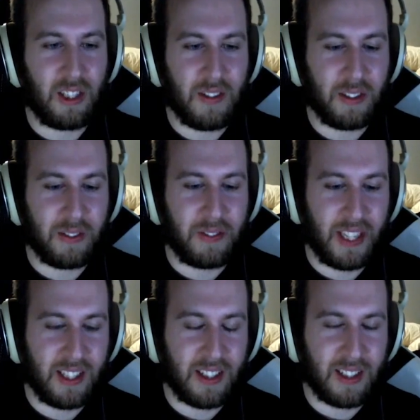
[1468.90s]
you ever
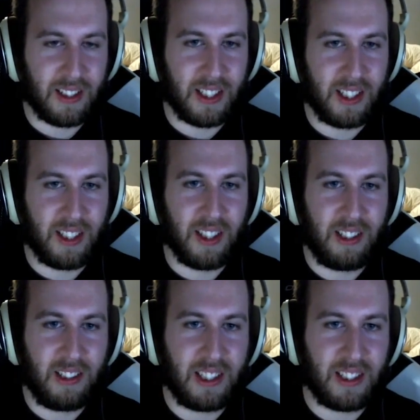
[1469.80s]
face an
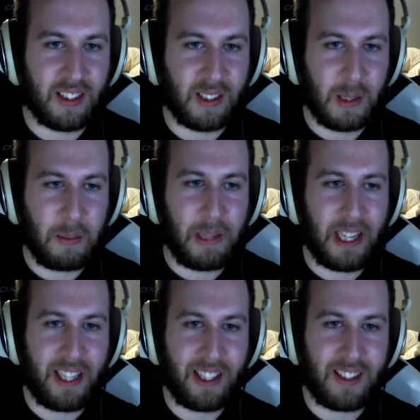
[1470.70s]
honorless
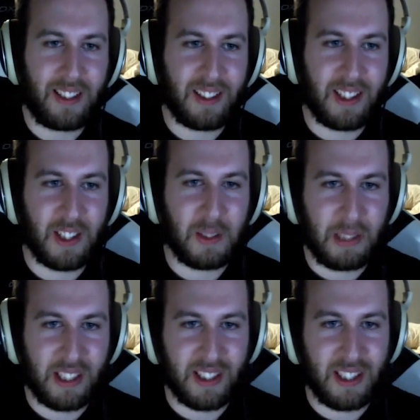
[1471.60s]
scumbag such as
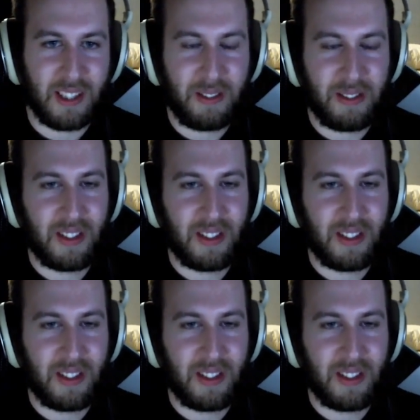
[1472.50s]
myself?